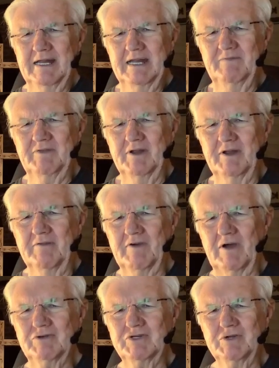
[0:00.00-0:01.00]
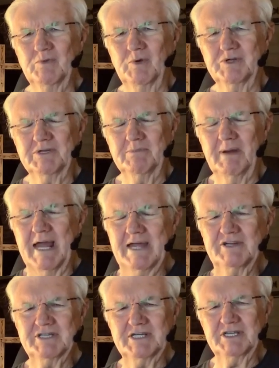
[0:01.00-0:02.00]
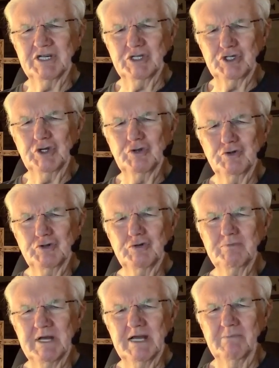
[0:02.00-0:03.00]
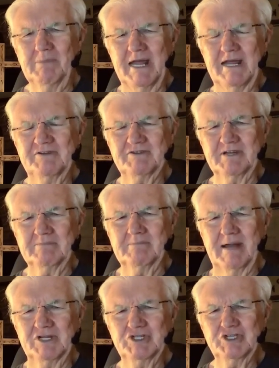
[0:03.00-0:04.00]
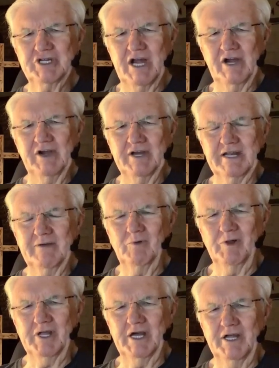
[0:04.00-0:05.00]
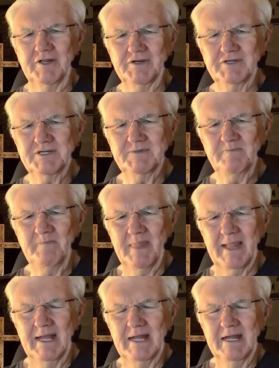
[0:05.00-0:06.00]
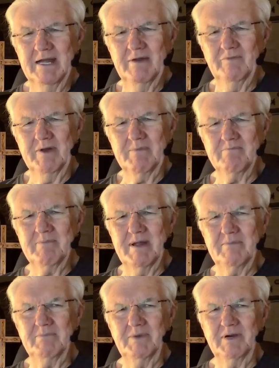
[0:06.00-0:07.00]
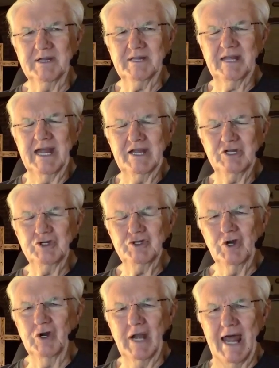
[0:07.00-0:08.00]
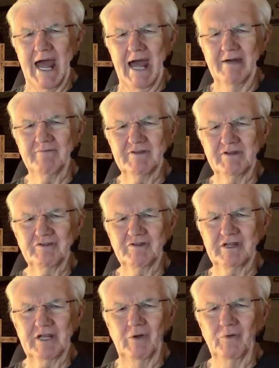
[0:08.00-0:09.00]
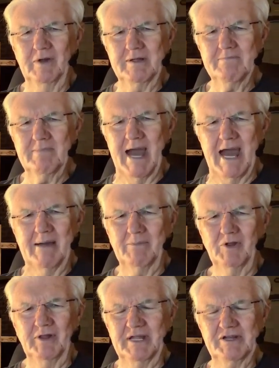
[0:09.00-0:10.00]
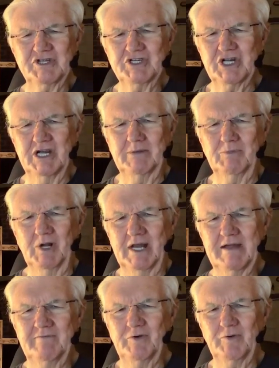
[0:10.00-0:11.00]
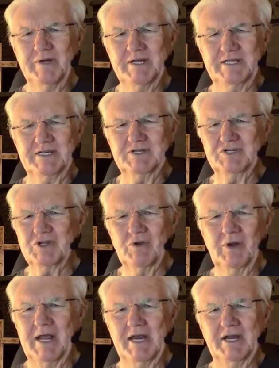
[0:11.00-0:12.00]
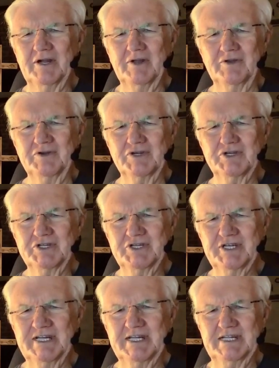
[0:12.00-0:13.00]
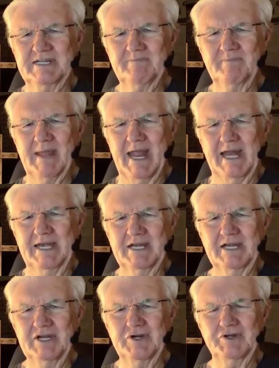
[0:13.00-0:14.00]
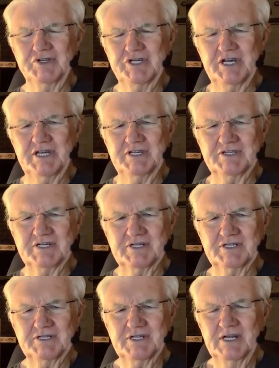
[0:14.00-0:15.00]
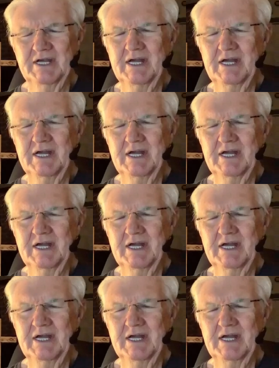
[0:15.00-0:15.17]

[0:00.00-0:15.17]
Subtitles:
If the devotion was a blessing to you, you be a blessing by sharing it with others, remembering that your life is the only Bible that some will ever read. So let others see and hear Jesus